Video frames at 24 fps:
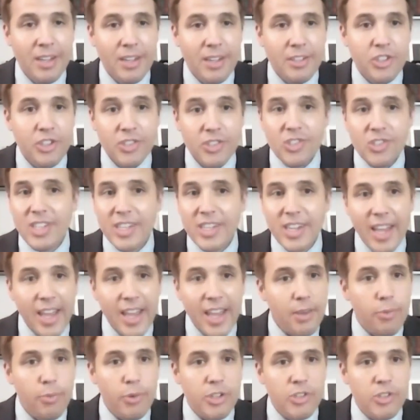Just
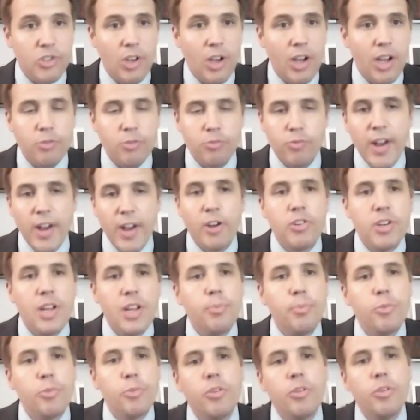today, we saw a record
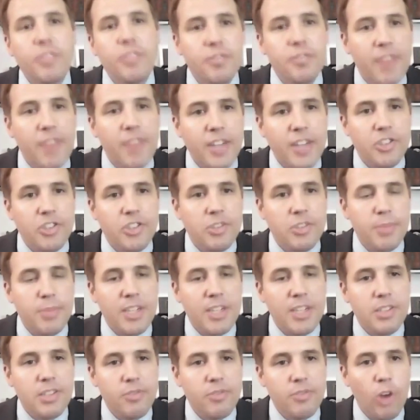number of infections
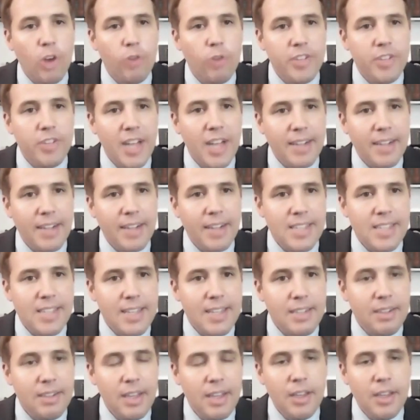because of COVID-19.